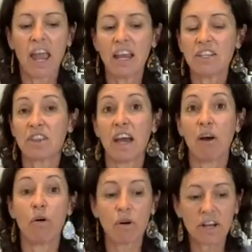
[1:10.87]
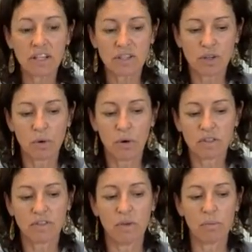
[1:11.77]
And they're already
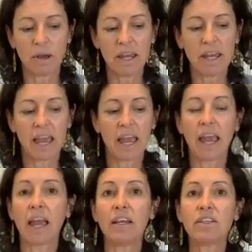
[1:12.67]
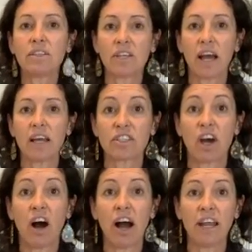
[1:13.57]
scored for me and
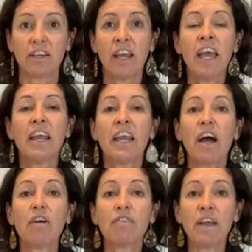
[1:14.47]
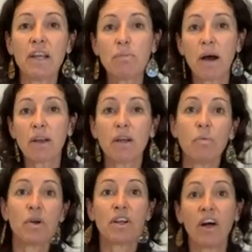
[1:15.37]
tied. Now, if
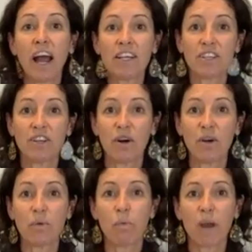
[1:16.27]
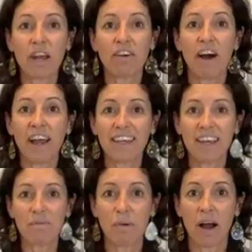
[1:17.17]
anybody would like to know where I
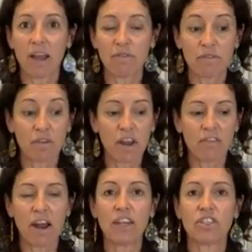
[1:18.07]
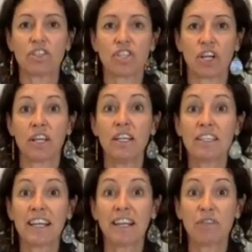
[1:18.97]
get my free-range
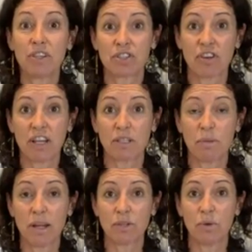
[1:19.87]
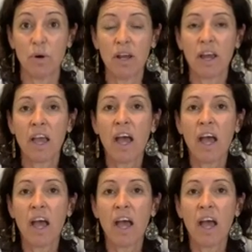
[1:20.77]
chicken delivered straight to my door,